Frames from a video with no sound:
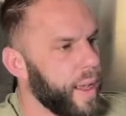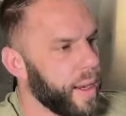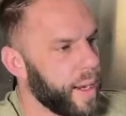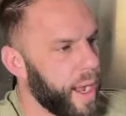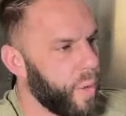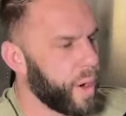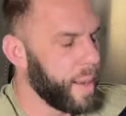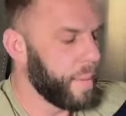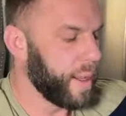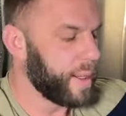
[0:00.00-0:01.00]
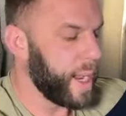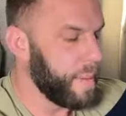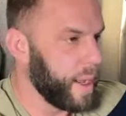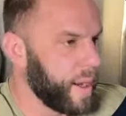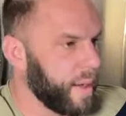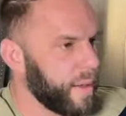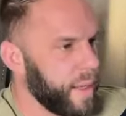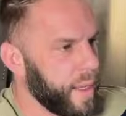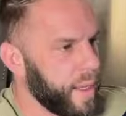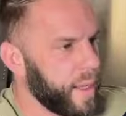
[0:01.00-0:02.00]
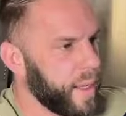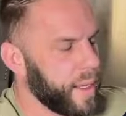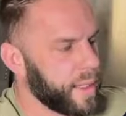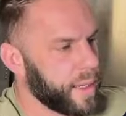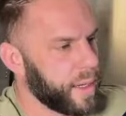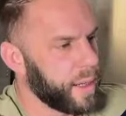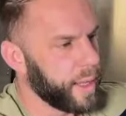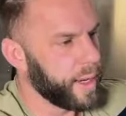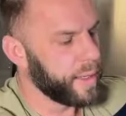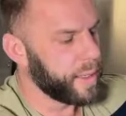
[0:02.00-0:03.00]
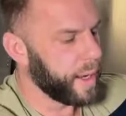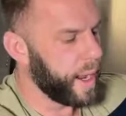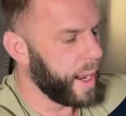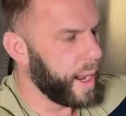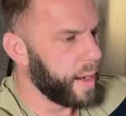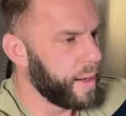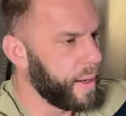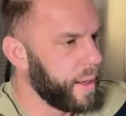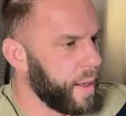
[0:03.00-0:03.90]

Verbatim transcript: Now what I'm going to type in is Clint and